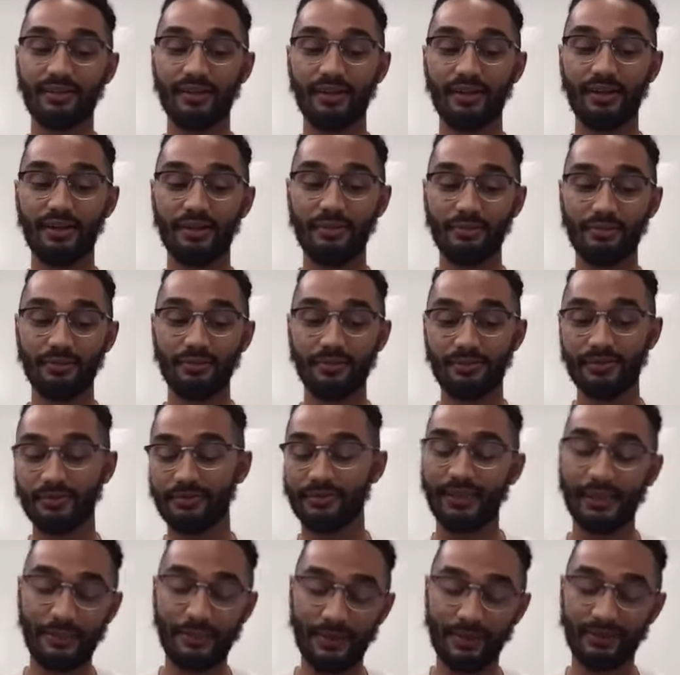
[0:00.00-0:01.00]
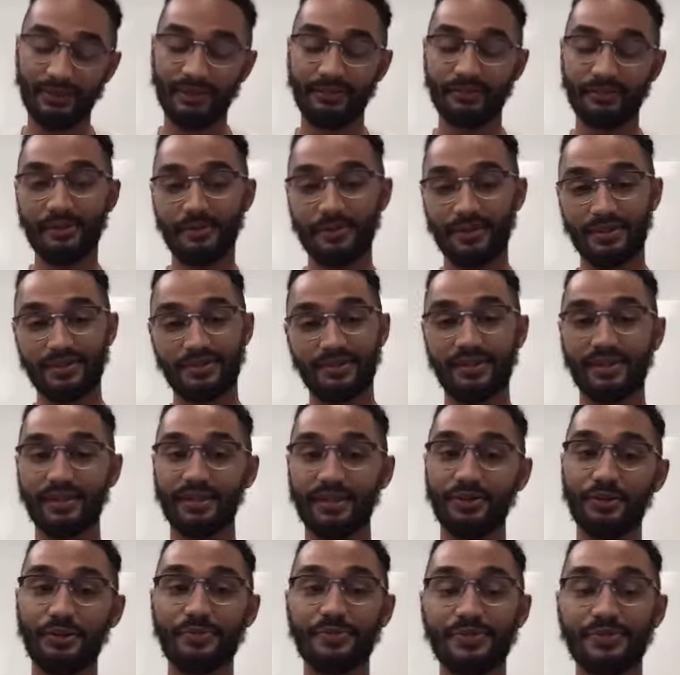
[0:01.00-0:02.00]
Um, typically, my work is done in
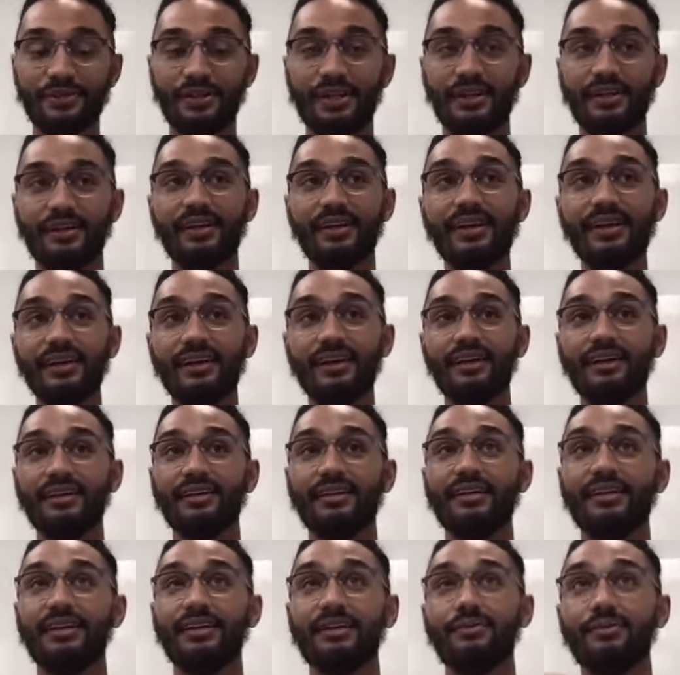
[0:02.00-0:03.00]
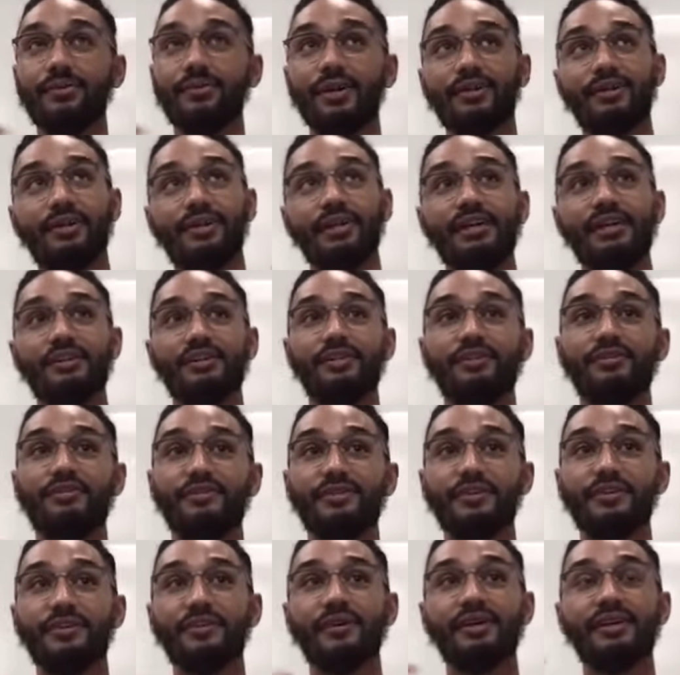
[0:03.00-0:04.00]
groups, so like they can work together to
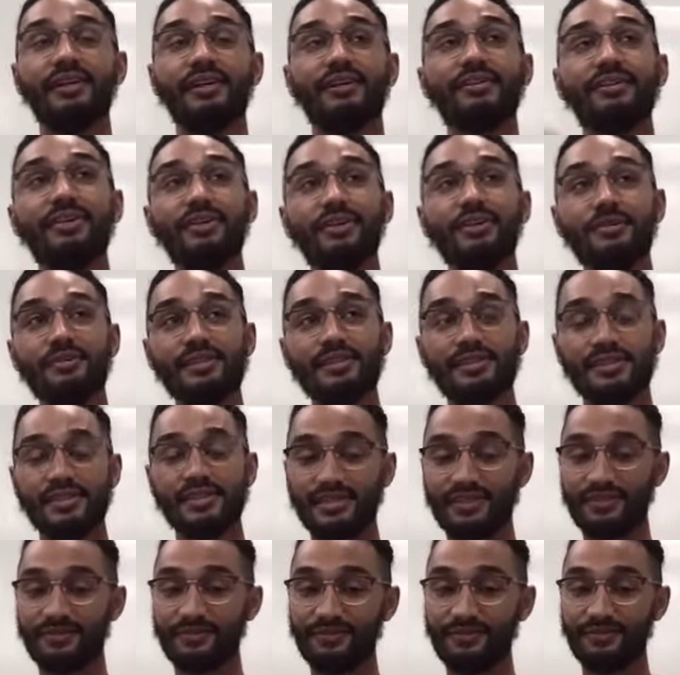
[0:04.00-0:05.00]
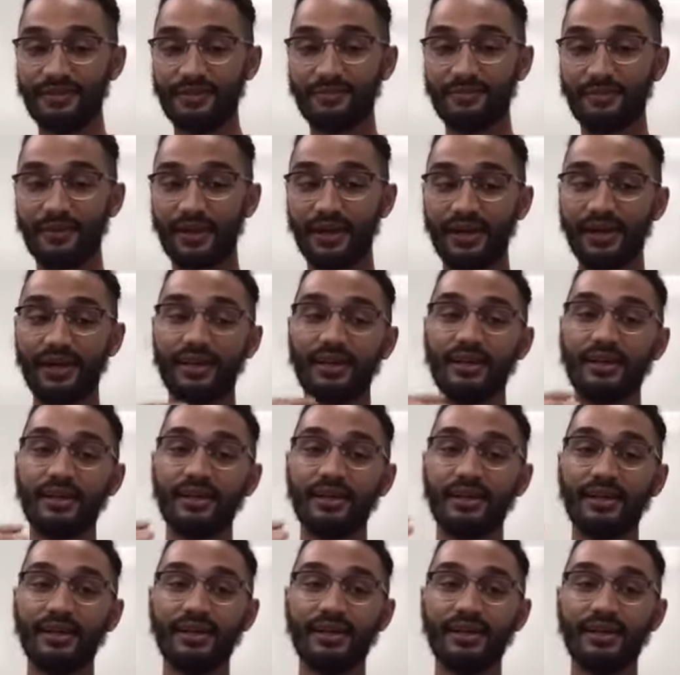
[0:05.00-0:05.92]
figure out like, no, this doesn't fit right.